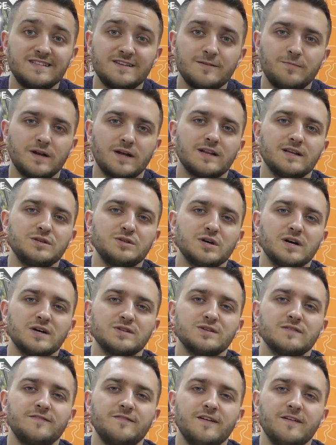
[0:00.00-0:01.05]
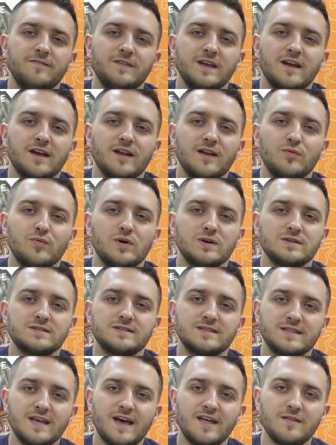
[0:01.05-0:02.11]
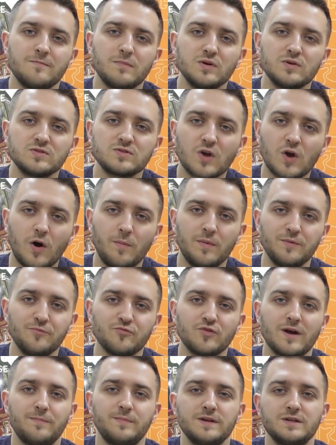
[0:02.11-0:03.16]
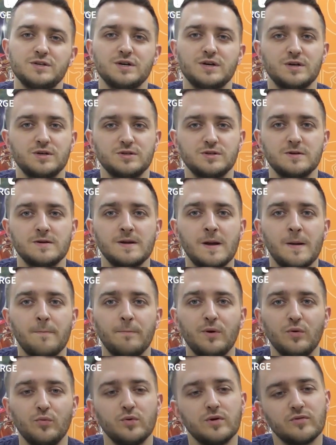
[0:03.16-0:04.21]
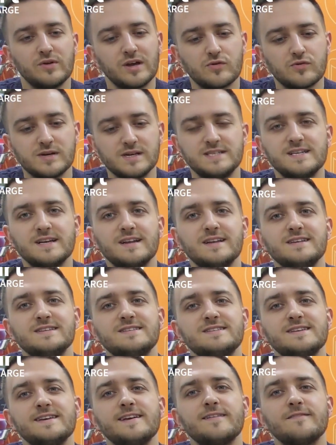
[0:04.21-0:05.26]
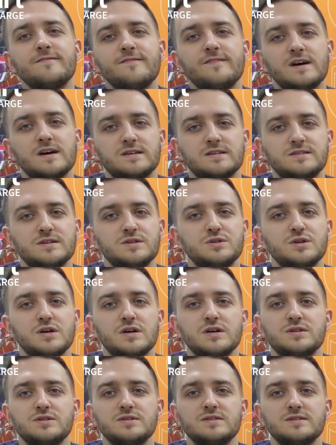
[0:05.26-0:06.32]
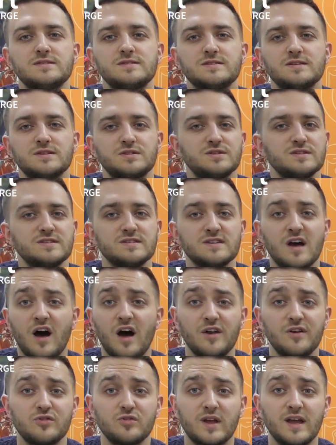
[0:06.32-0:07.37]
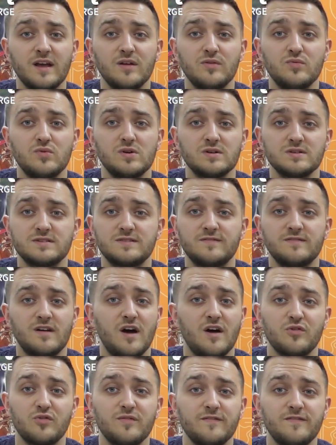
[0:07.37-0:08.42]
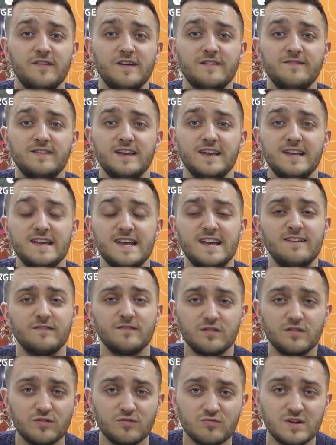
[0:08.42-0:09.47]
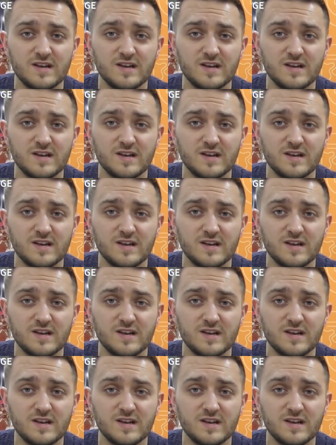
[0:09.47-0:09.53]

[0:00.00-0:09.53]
They typically charge at 50 kilowatts. They're the most common rapid charger, but we're increasingly seeing faster chargers such as 100 kilowatts, 150, even